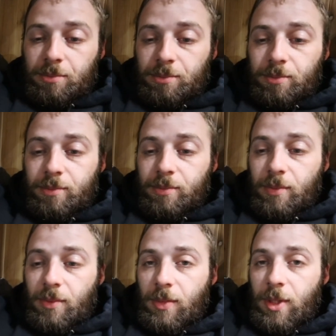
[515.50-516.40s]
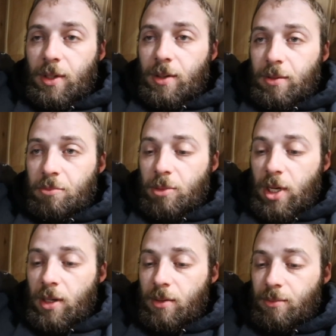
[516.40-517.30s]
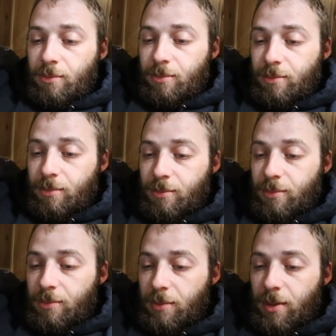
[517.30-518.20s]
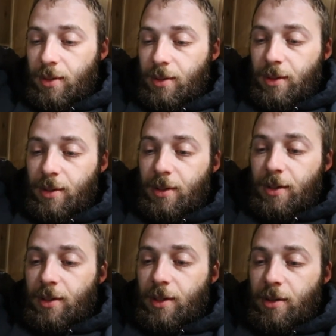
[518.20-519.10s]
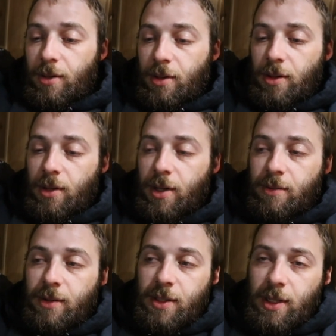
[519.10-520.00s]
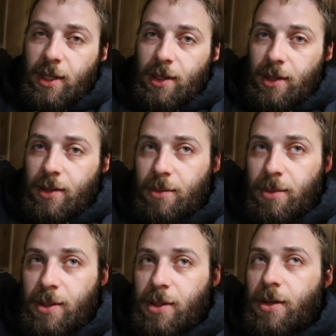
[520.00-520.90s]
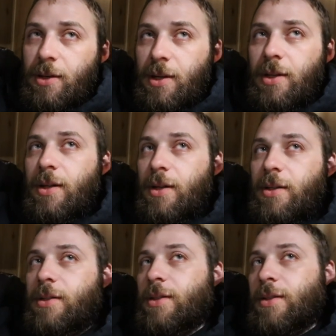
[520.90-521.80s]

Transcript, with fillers: Are you gonna eat fish today? Yeah. No? I don't know. I haven't decided. Depends on how good it looks